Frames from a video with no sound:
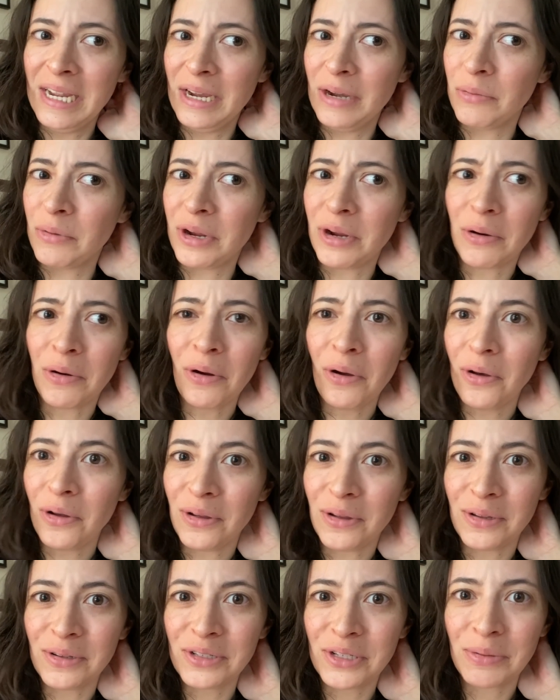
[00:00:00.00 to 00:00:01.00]
we are
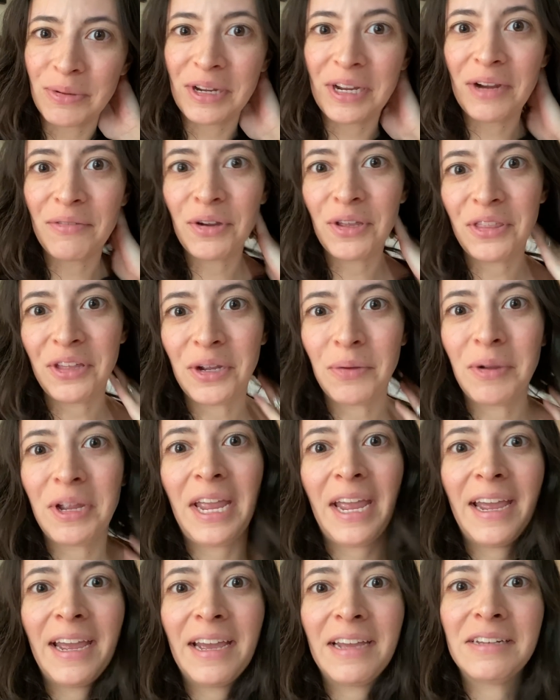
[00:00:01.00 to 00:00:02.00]
all doing everything we
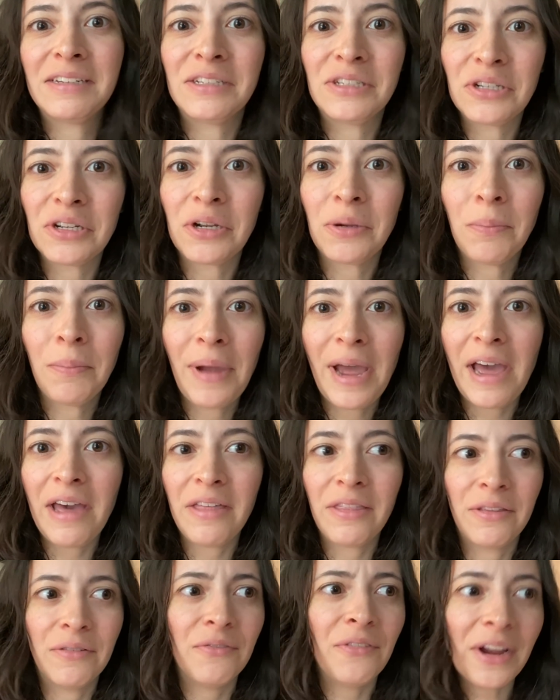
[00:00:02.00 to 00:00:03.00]
can to combat
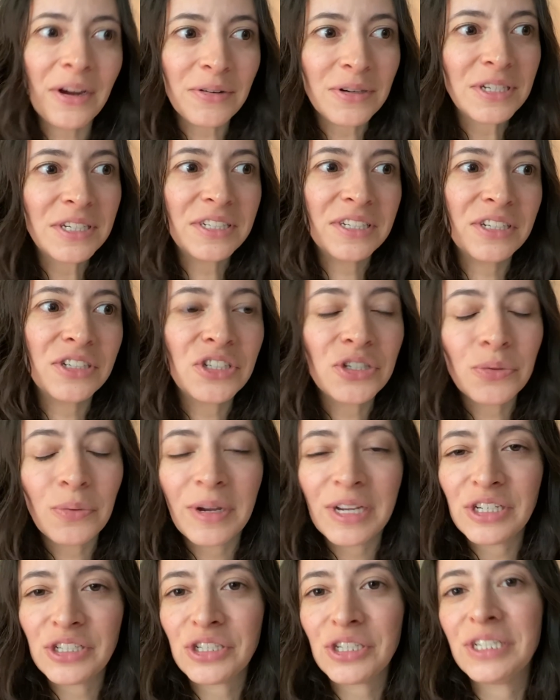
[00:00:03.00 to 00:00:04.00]
the virus
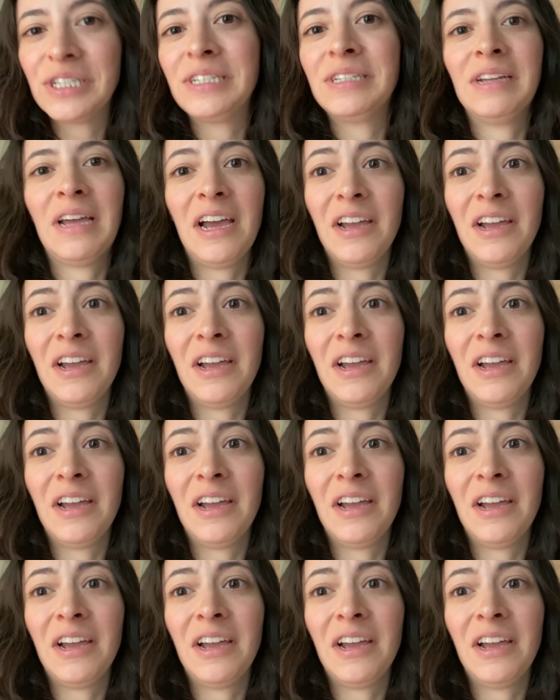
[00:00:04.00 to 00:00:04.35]
situation.